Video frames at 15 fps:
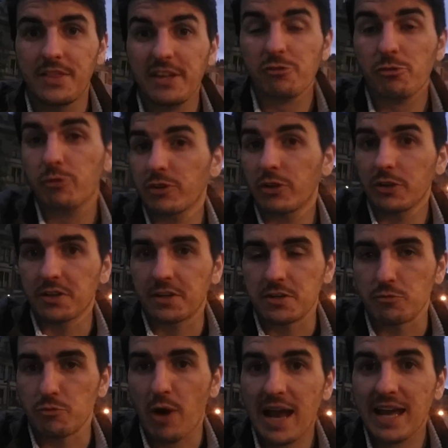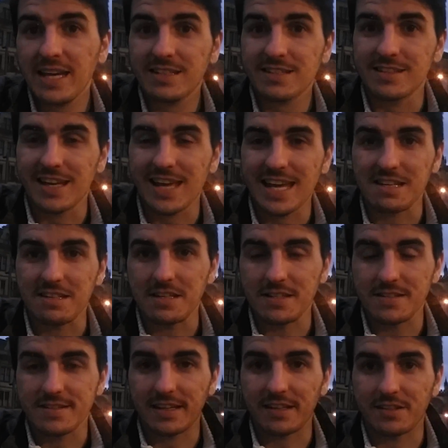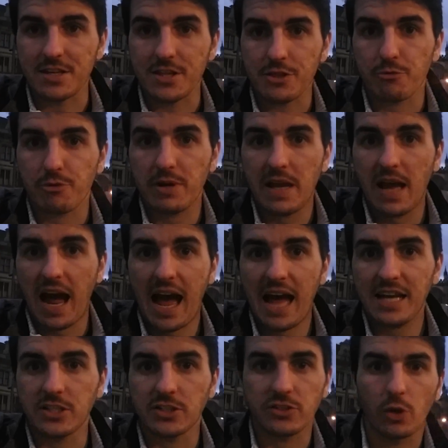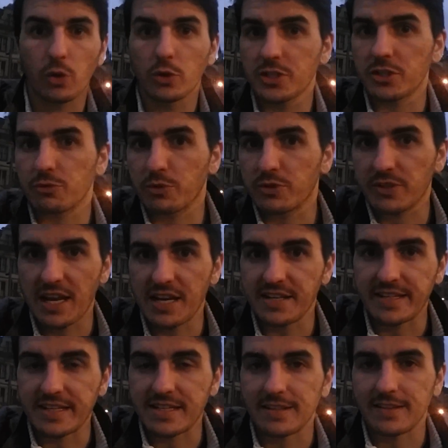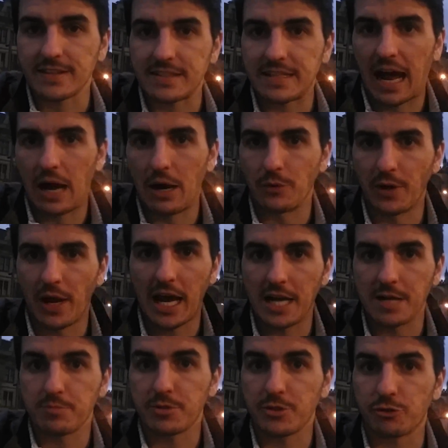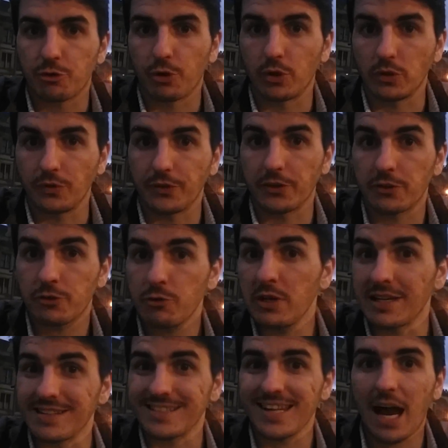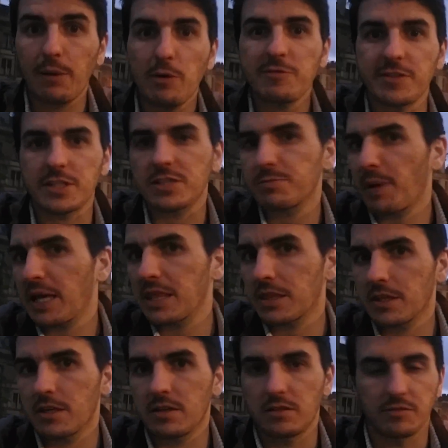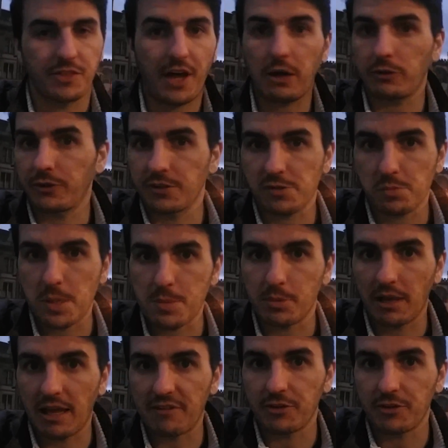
This resulted in riots in 1863, and soldiers were sent into the town and patrolled the streets. However, despite the thousands of people